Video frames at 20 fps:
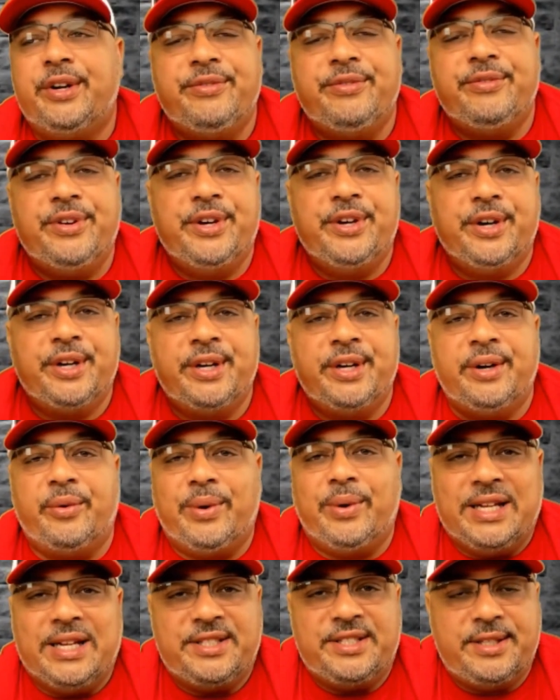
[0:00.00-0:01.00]
are
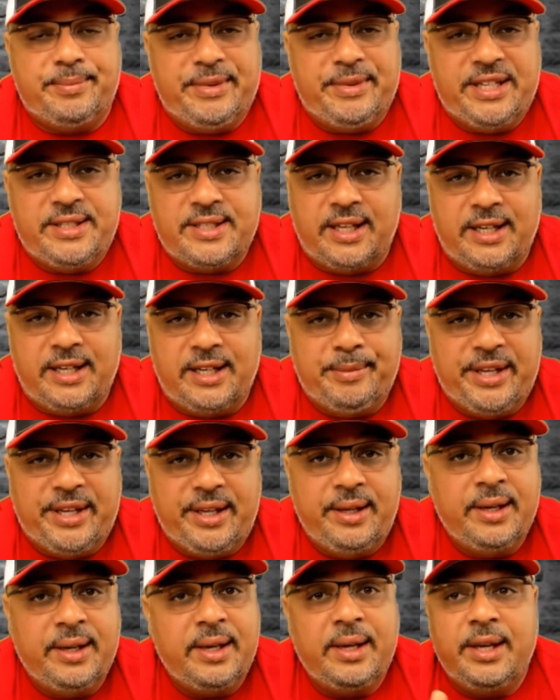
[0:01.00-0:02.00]
writing to me telling me
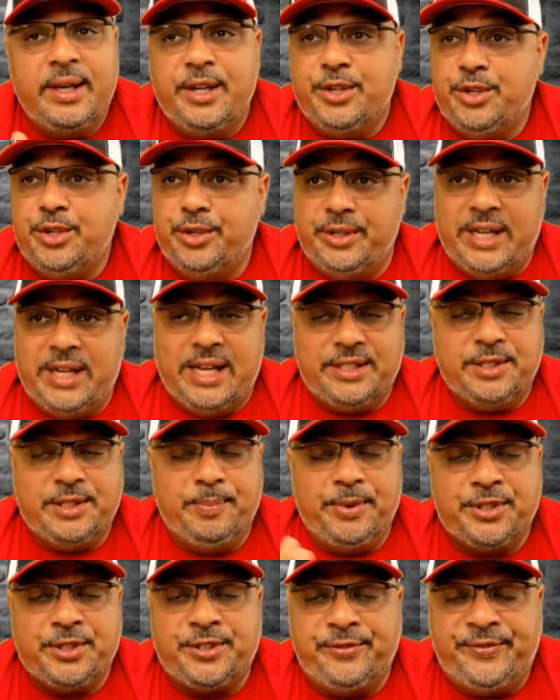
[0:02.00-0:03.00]
You're not
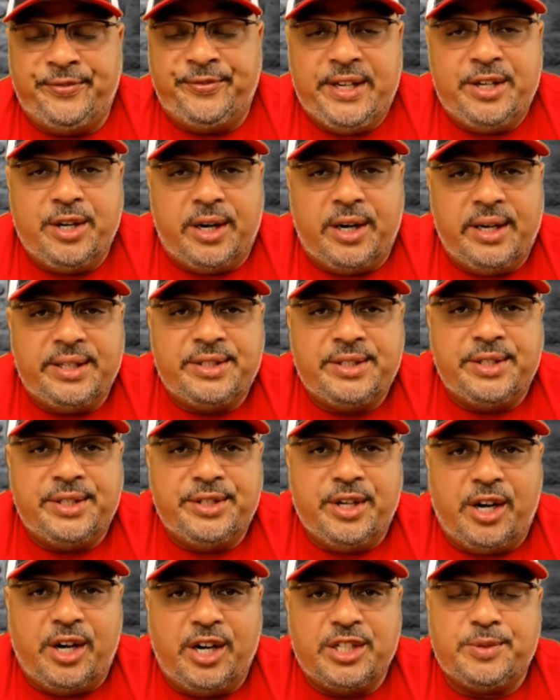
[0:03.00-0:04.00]
supposed to feed garlic to
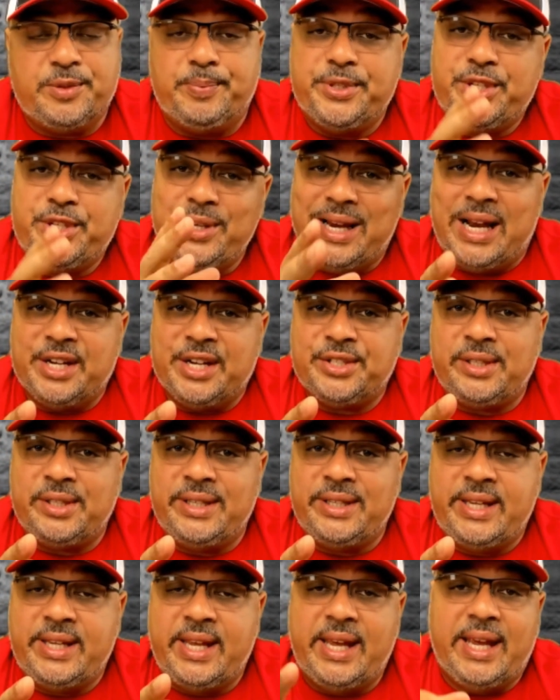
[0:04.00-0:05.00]
dogs, but you actually
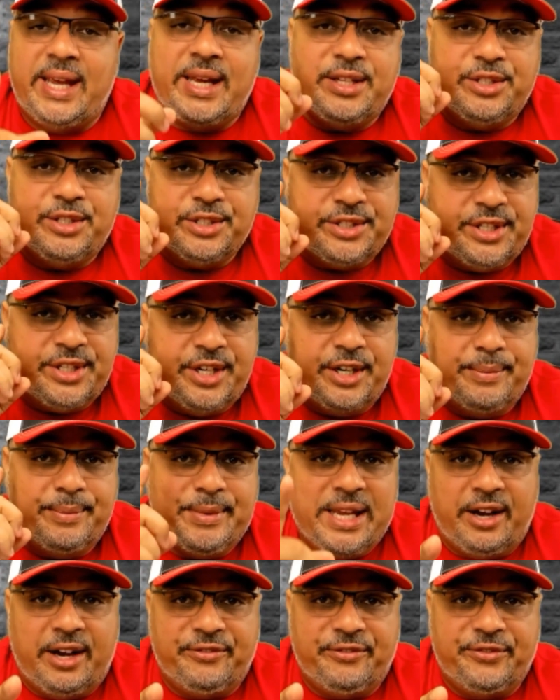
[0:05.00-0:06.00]
can. Just hear me
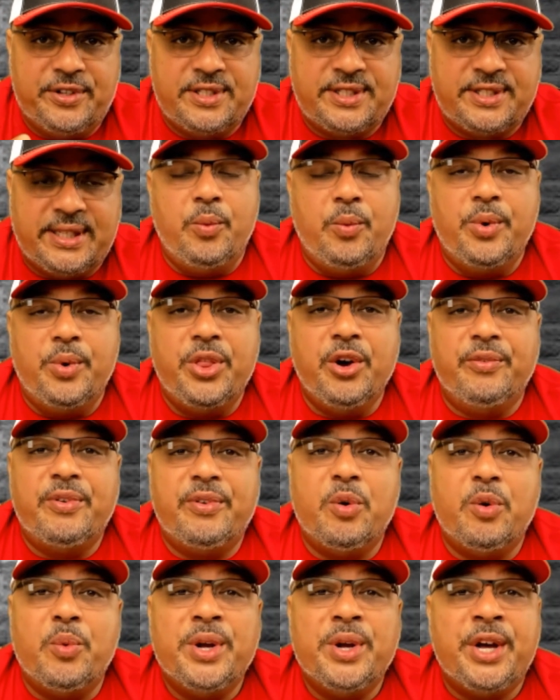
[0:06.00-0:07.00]
out for a second. With over
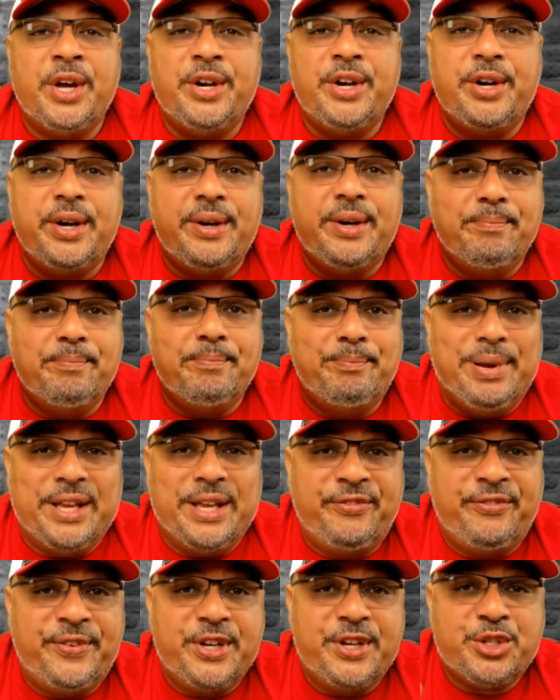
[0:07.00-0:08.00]
100
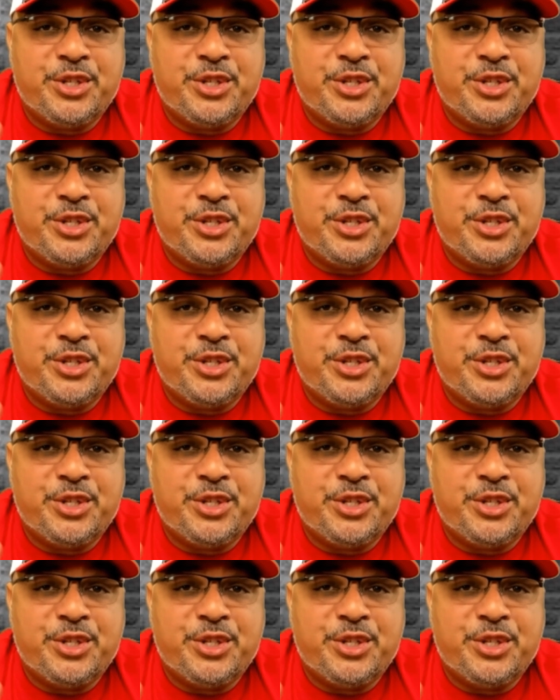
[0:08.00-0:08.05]
beneficial